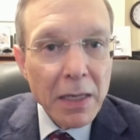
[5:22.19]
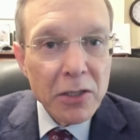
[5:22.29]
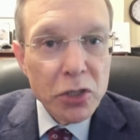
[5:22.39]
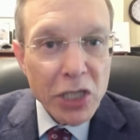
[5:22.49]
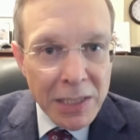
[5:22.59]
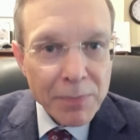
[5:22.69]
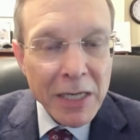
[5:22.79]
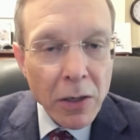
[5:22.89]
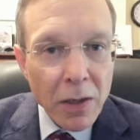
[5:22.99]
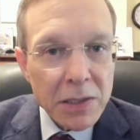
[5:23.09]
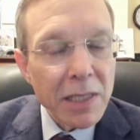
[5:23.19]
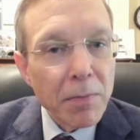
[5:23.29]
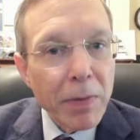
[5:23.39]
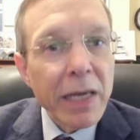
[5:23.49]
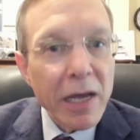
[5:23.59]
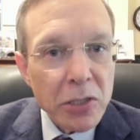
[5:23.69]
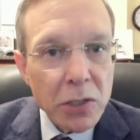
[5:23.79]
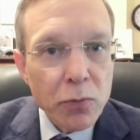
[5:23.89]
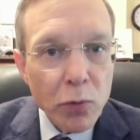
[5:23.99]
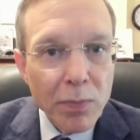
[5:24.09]
just because the implications
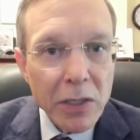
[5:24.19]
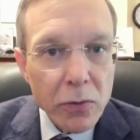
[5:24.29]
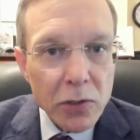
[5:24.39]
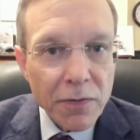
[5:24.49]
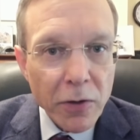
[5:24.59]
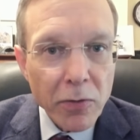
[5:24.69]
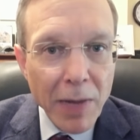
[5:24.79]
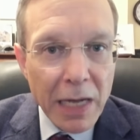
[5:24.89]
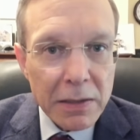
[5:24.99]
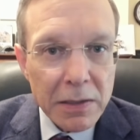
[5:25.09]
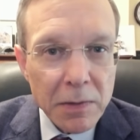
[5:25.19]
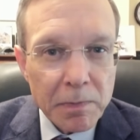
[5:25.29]
would be huge for humanity.